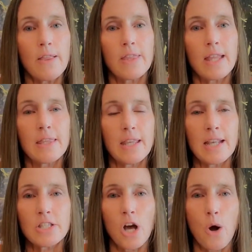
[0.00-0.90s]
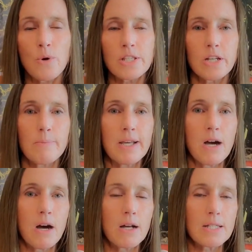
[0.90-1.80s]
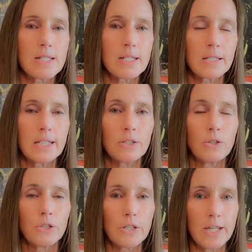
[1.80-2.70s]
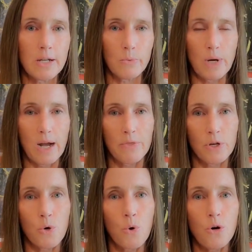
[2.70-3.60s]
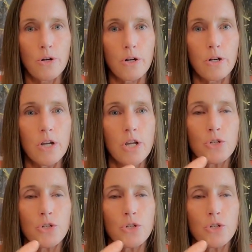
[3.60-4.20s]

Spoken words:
then it's always going to be constantly lurking around the corner